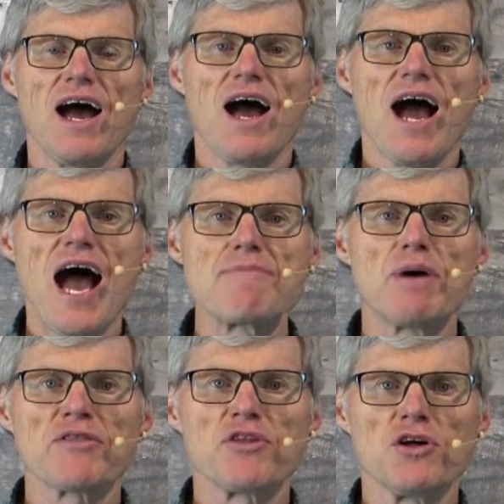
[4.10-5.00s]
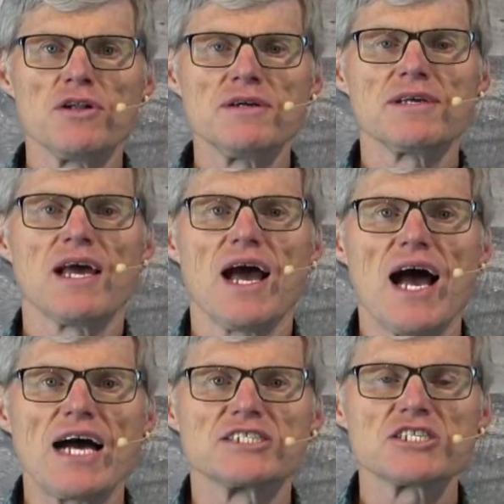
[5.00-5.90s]
Hi, Bethel.
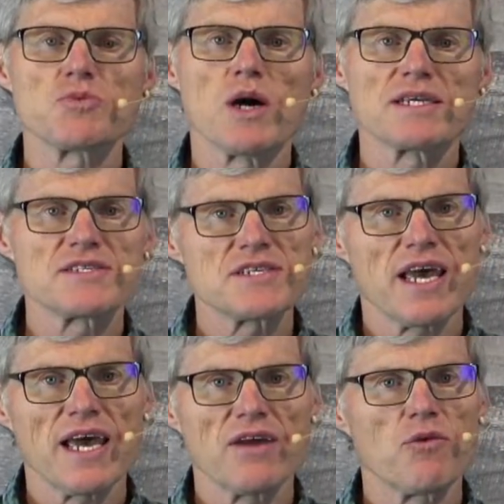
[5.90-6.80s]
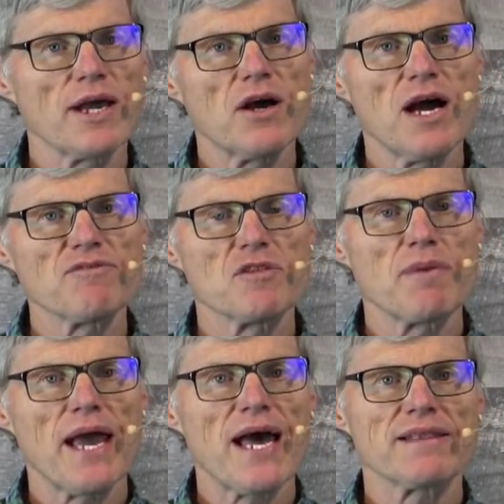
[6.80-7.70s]
I just want to say right off the
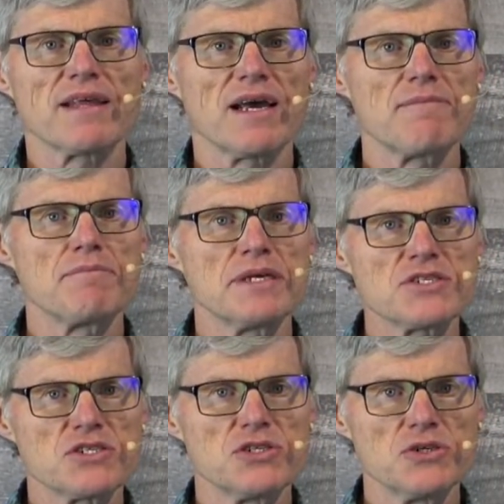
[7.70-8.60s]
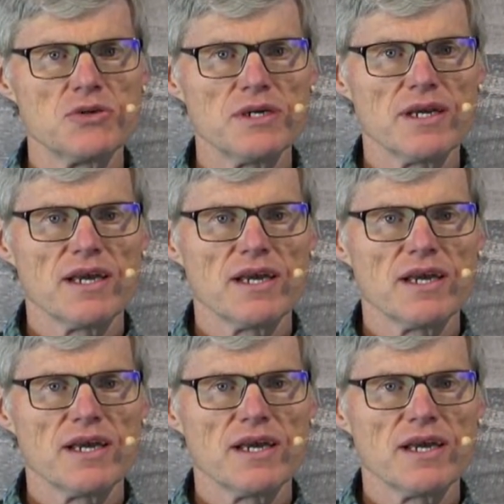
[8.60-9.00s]
bat that I miss you.